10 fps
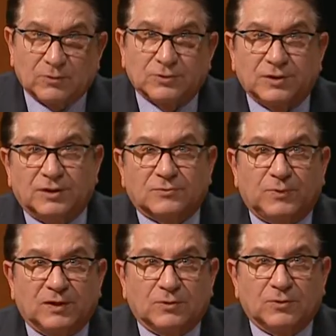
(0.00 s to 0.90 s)
she has
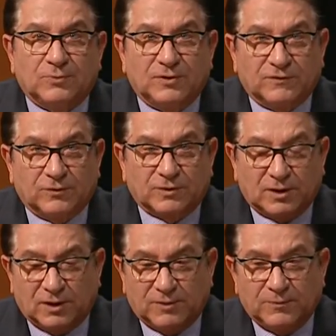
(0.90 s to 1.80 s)
spent a good bit of her
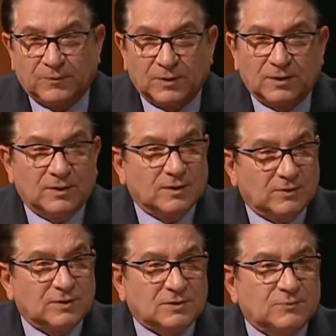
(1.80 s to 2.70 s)
time.
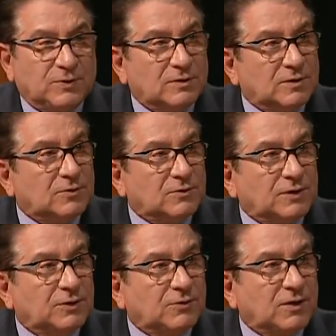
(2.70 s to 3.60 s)
This has been
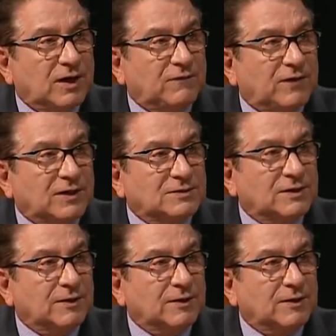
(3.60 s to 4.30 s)
literally your life, hasn't it?